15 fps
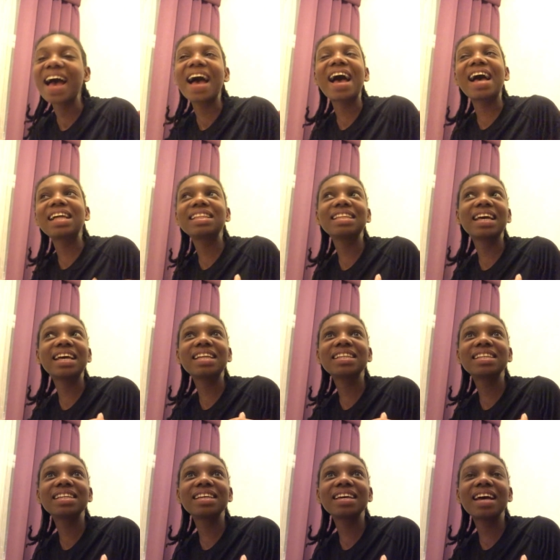and
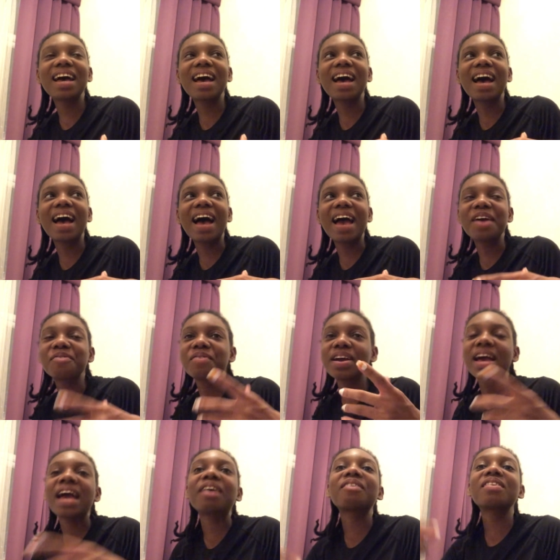then
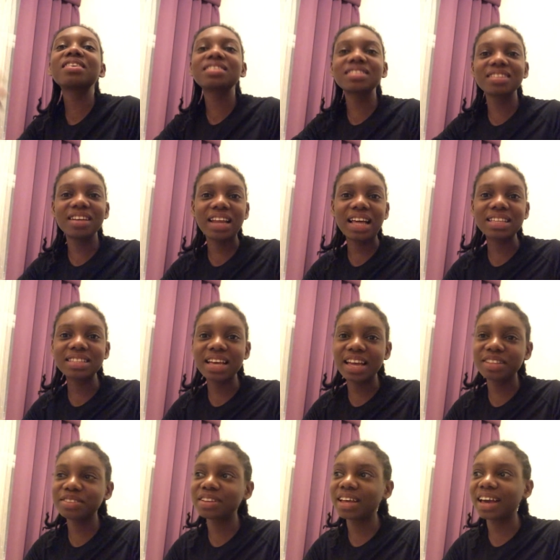I crossed to the other
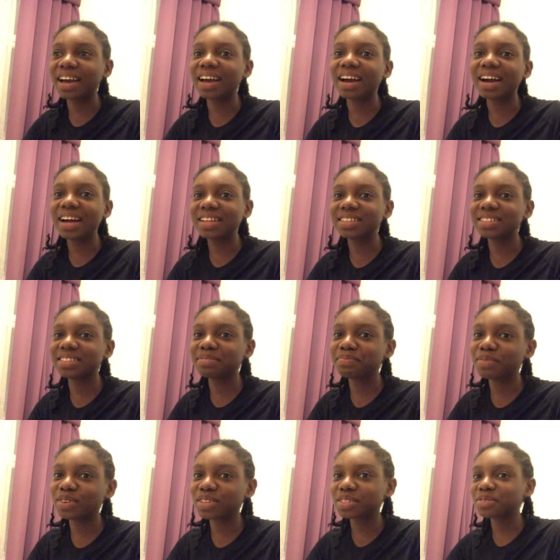side so that I can catch the
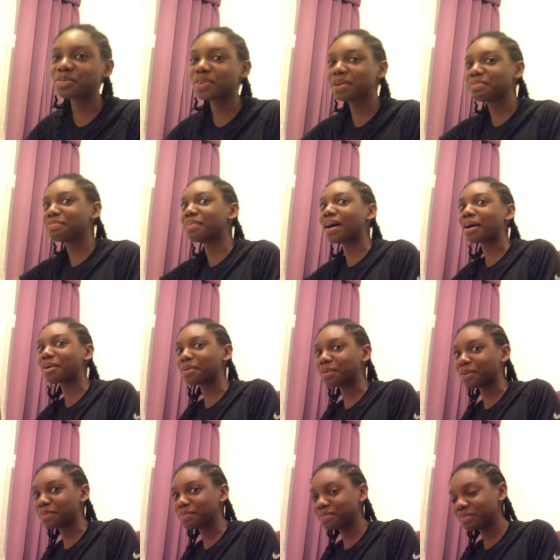bus going back
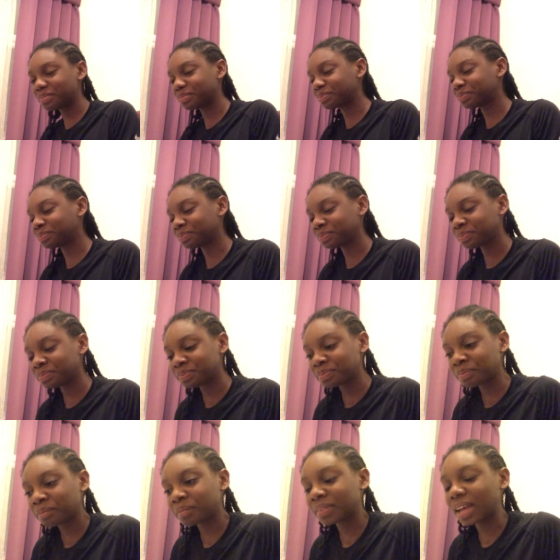home.
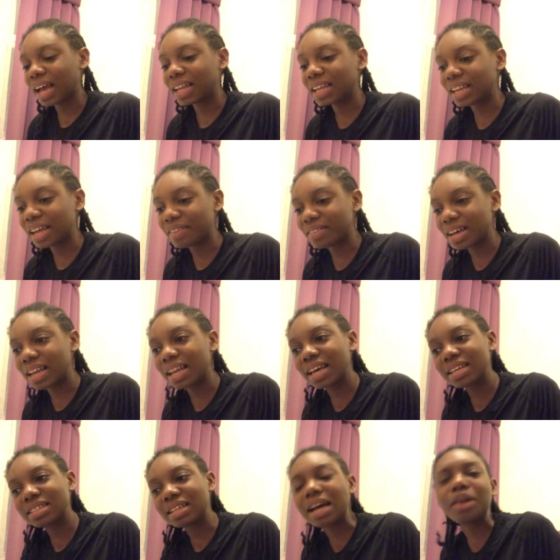And then I
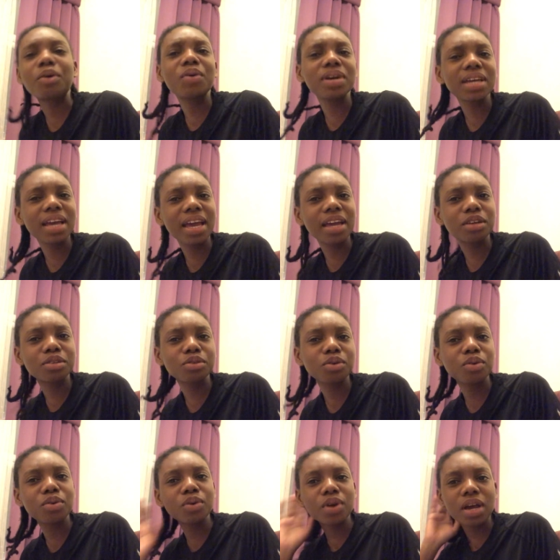realized that, okay,
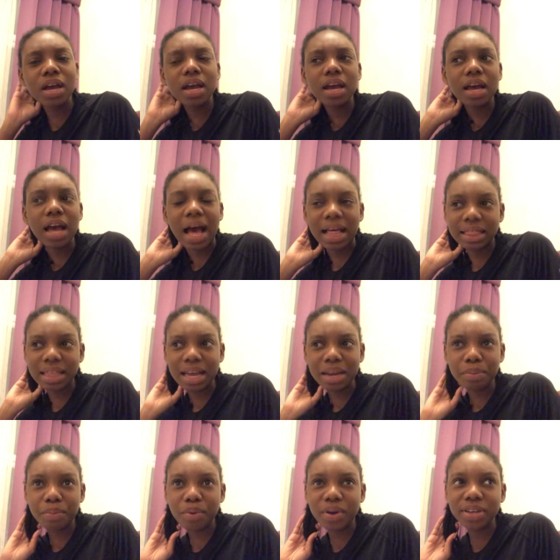so at
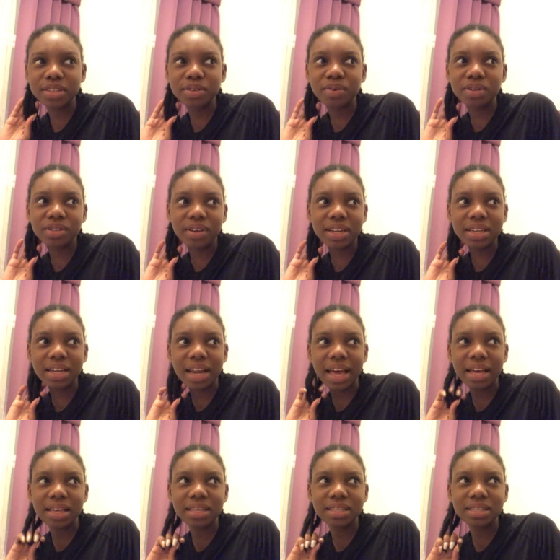that point it was already like
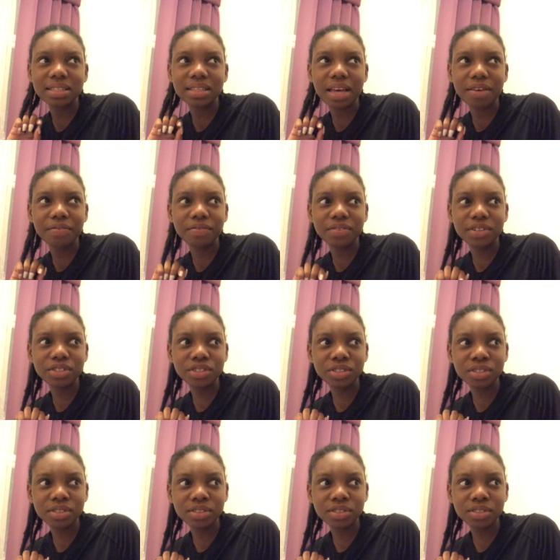7